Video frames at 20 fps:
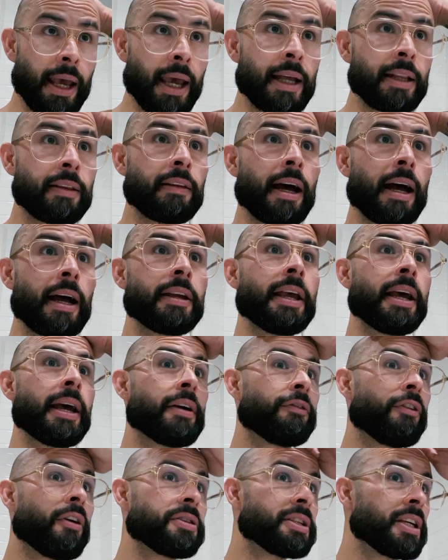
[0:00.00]
And yeah,
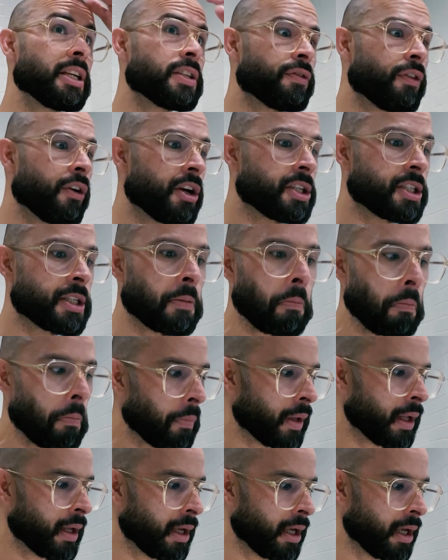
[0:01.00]
first things first,
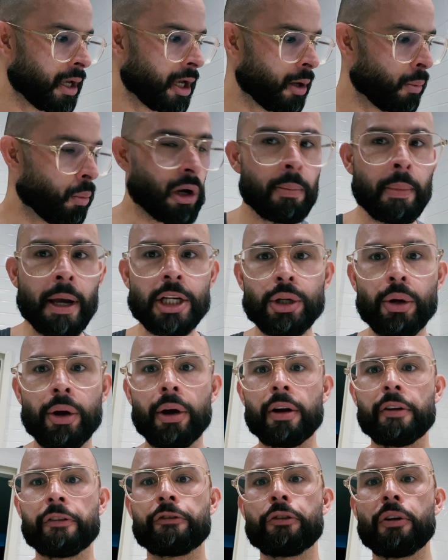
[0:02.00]
want to make sure you
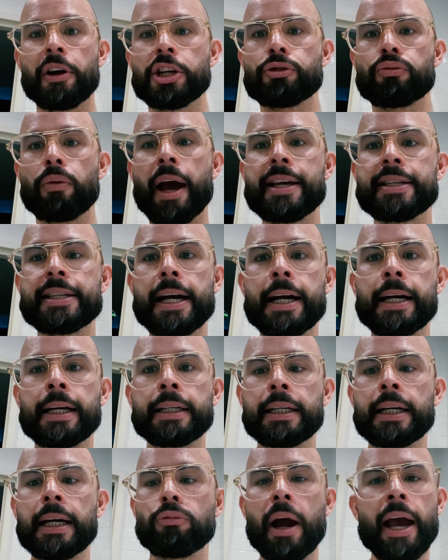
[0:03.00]
got a fresh razor.
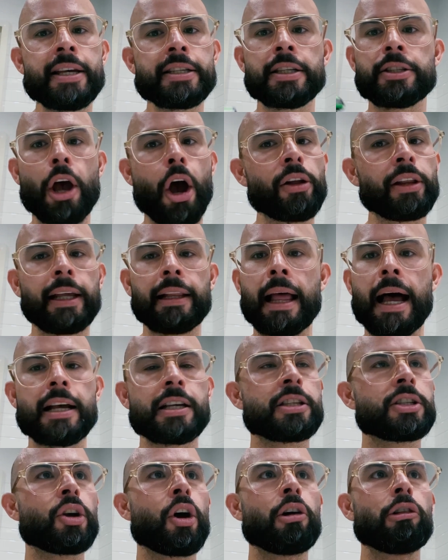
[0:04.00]
Razors only
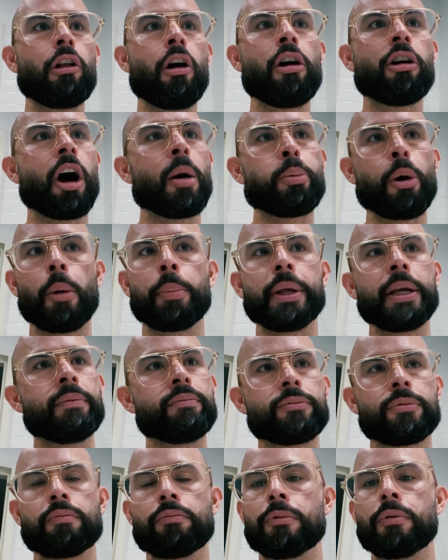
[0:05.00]
last so long. I'll probably
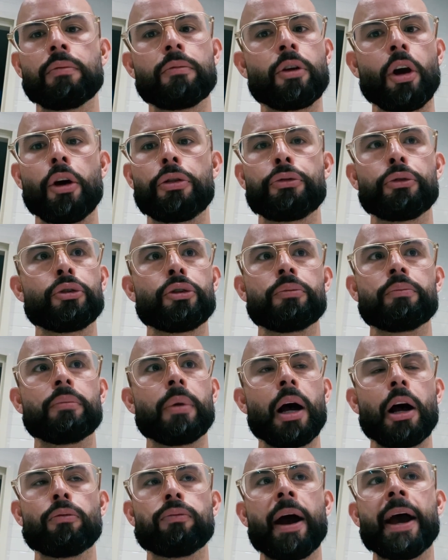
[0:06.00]
go through
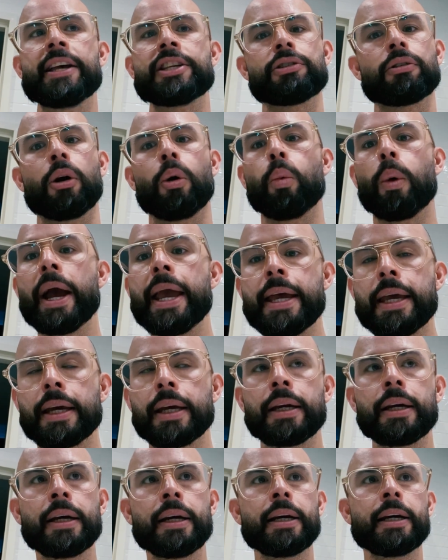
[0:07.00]
a razor a week,
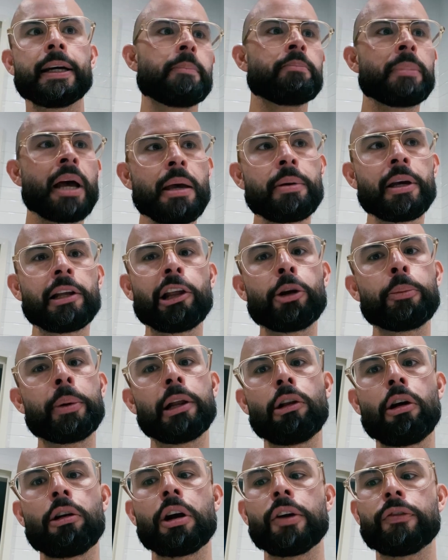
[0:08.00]
maybe a little bit
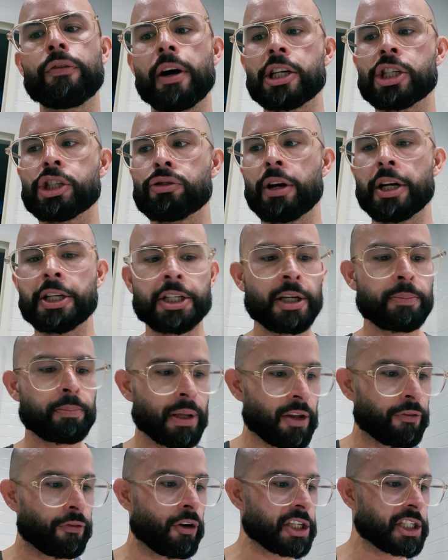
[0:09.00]
longer if I stretch it. But
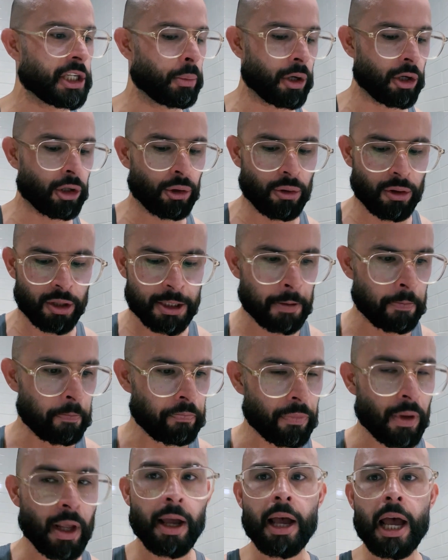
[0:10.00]
the first thing you want to do is
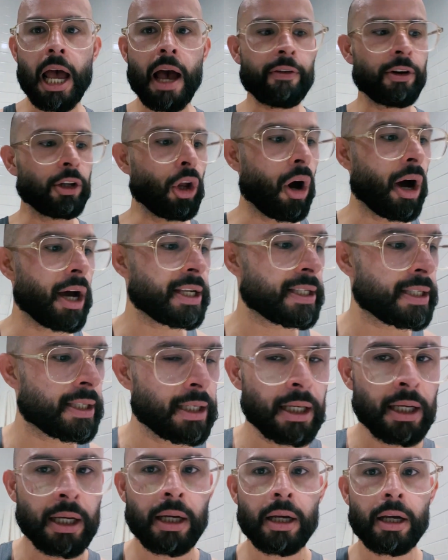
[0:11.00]
have a nice
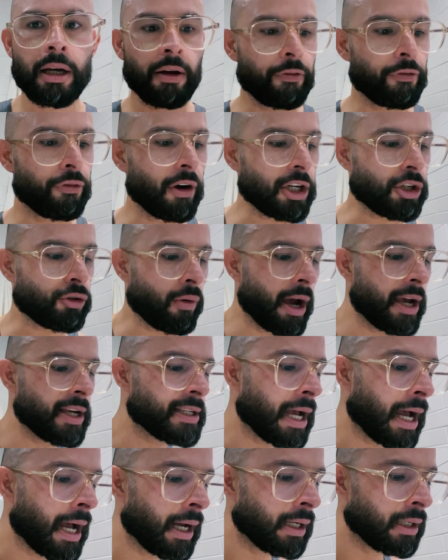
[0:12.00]
fresh
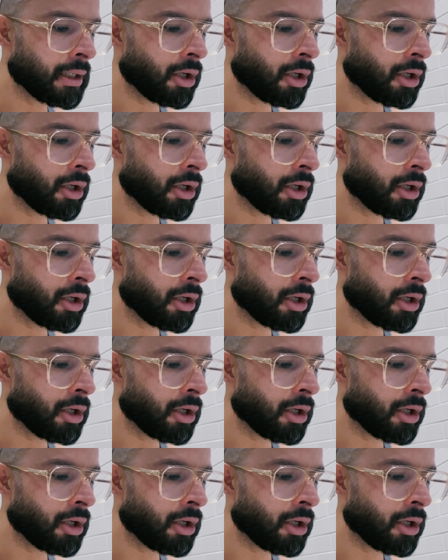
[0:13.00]
razor,